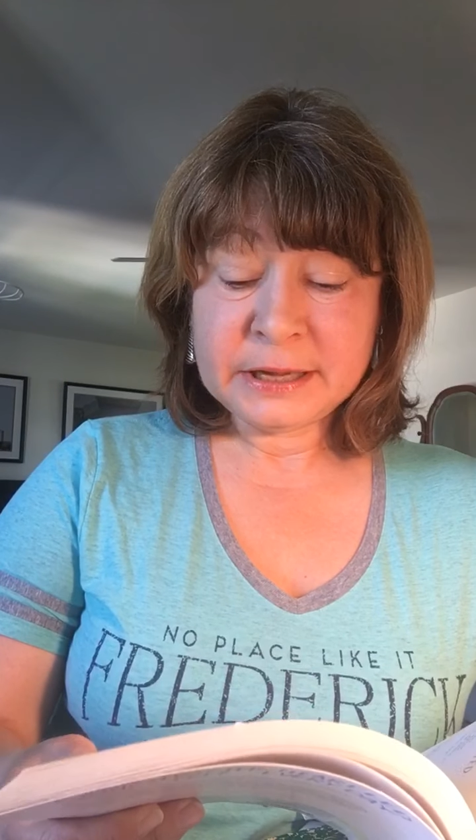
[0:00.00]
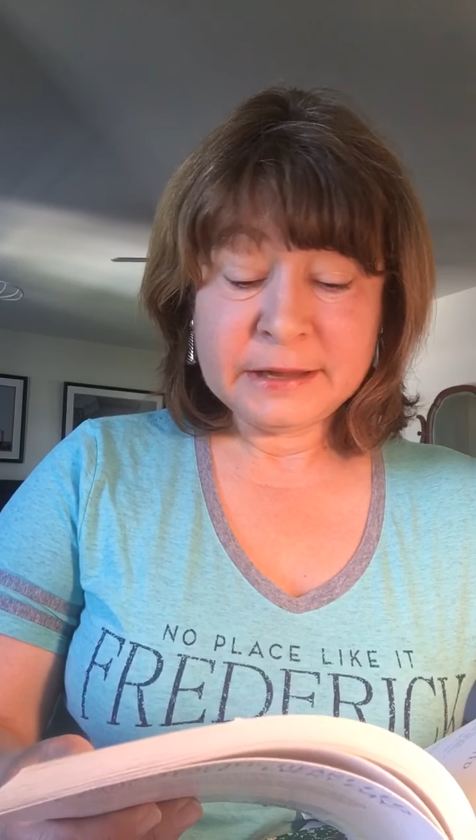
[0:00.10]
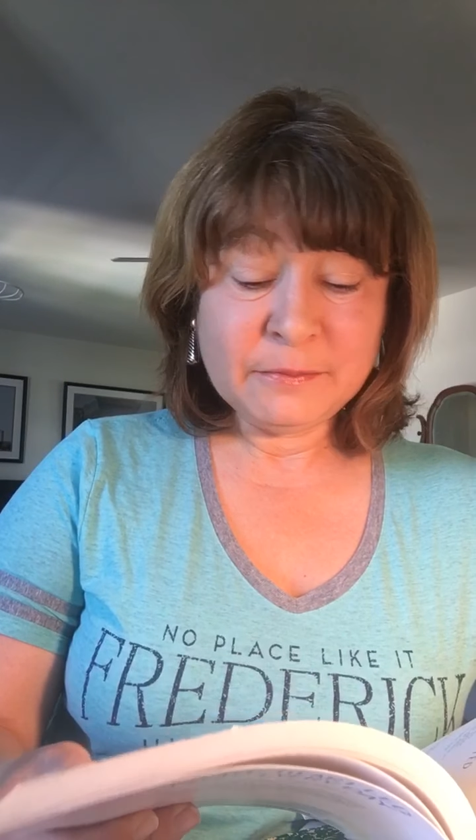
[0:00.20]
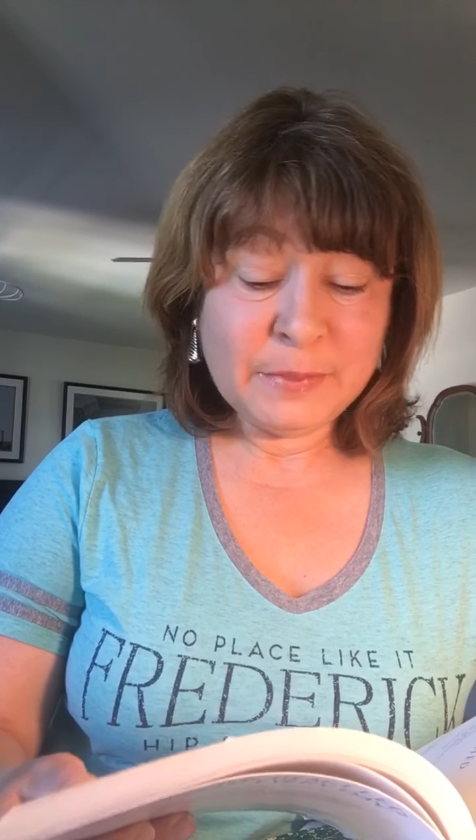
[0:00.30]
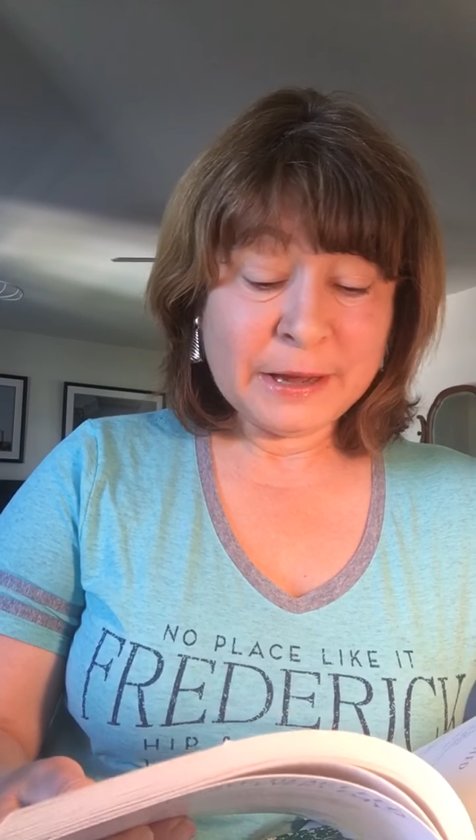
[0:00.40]

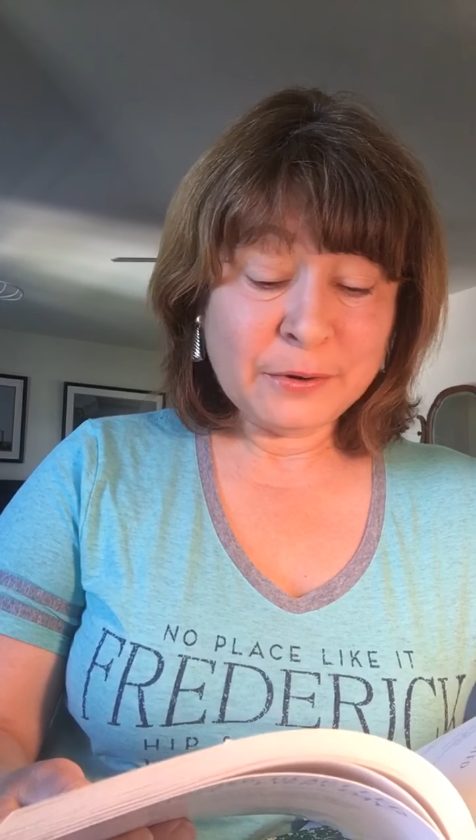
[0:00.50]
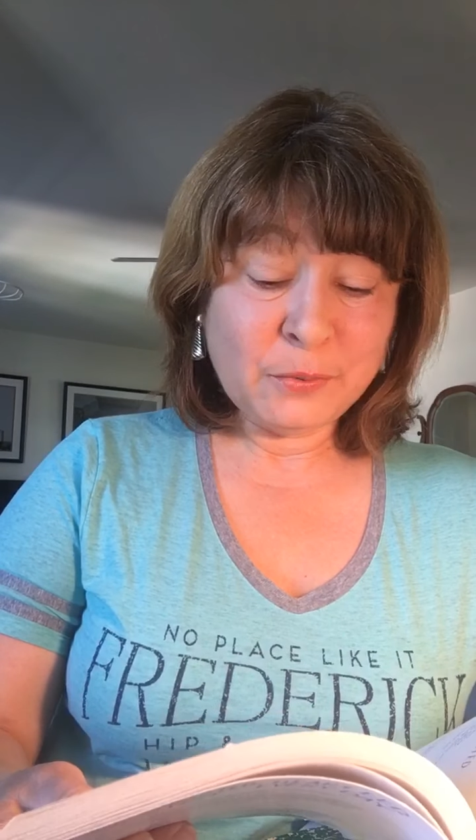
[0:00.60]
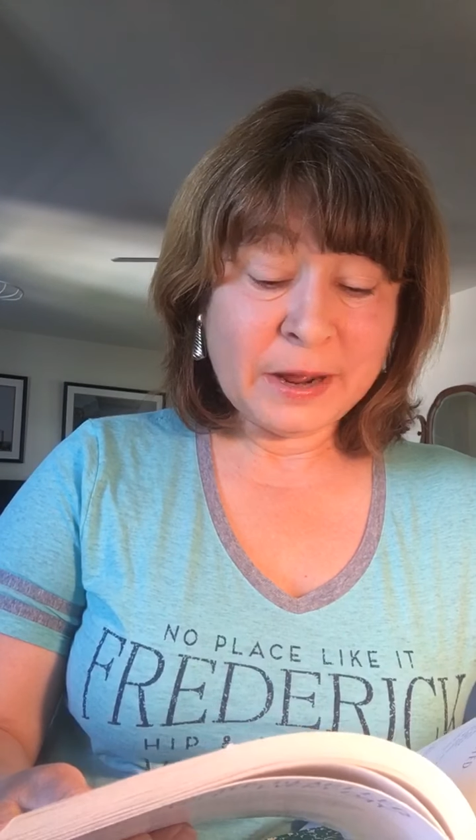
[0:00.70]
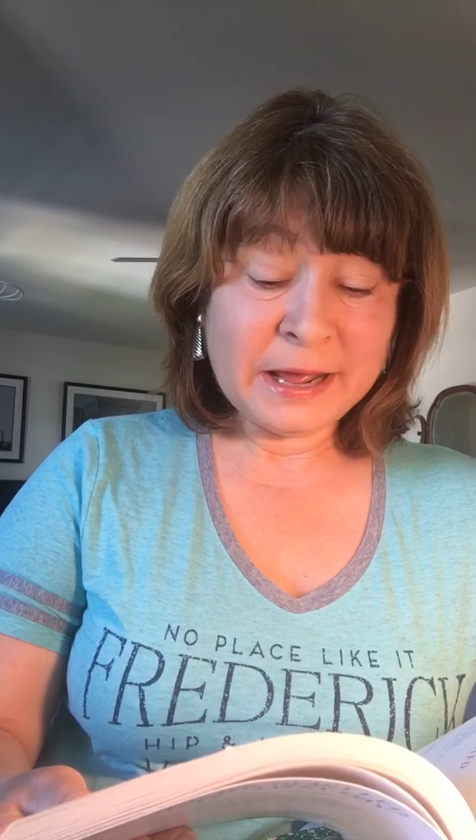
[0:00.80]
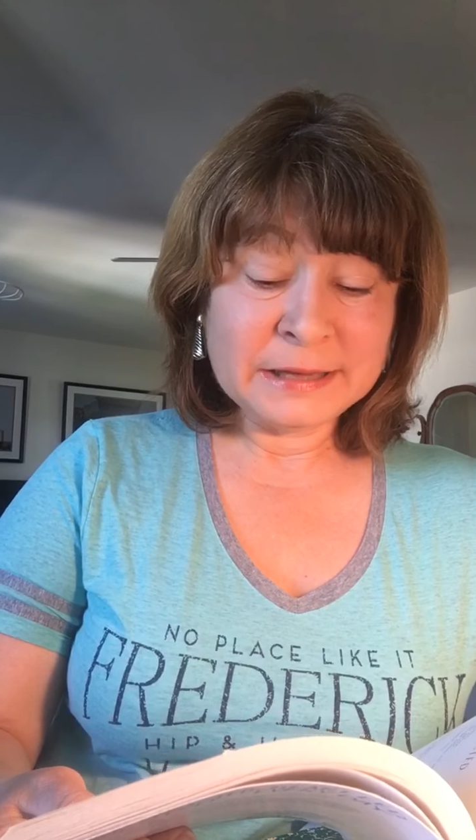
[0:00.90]
in better
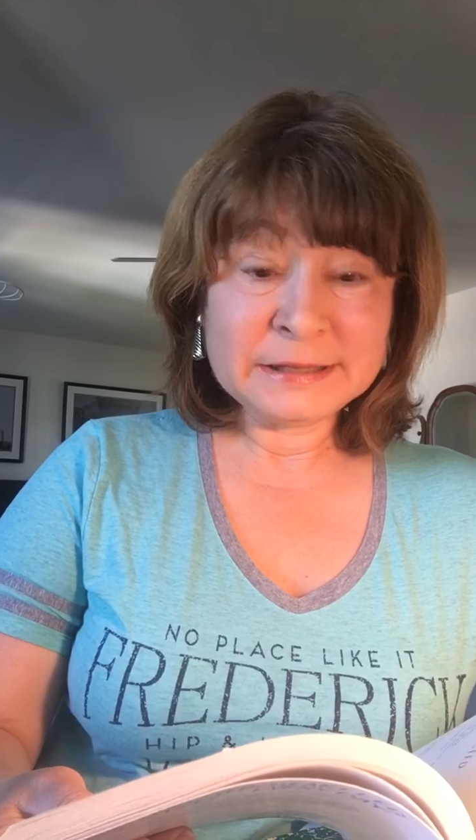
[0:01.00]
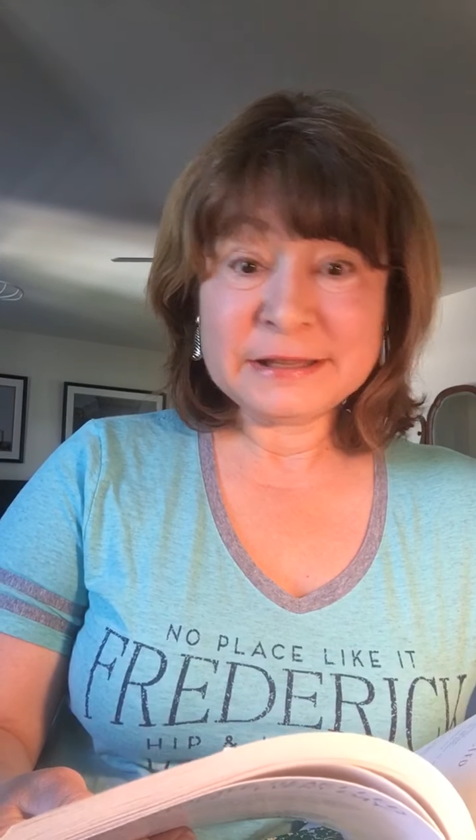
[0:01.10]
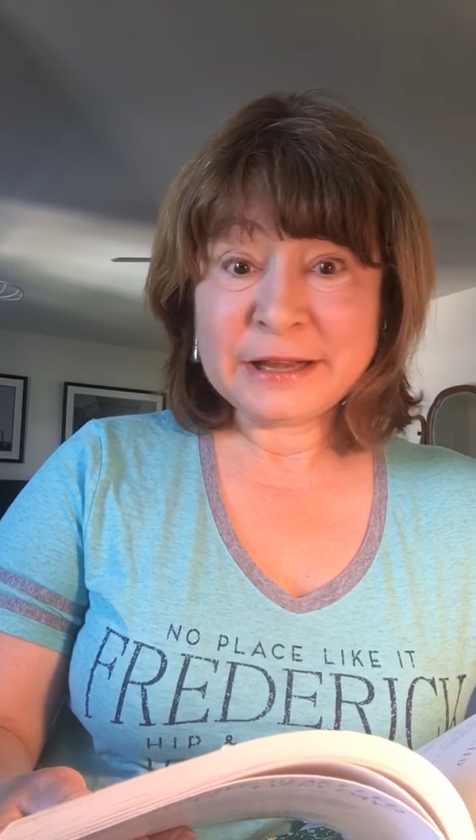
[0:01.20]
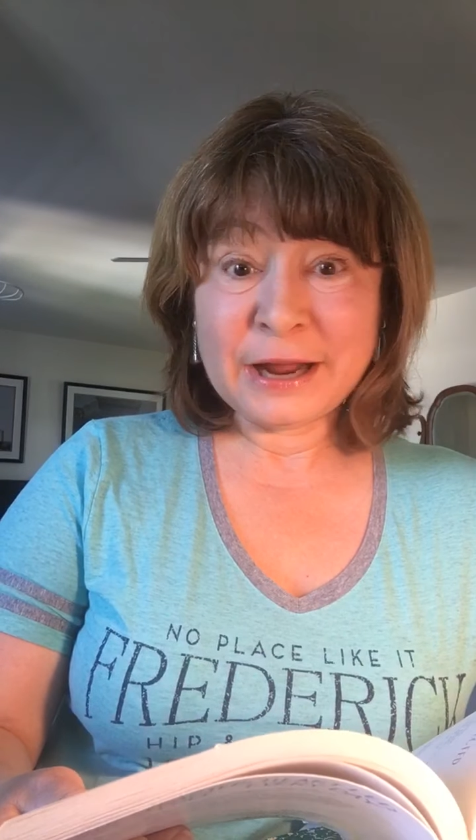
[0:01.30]
ways than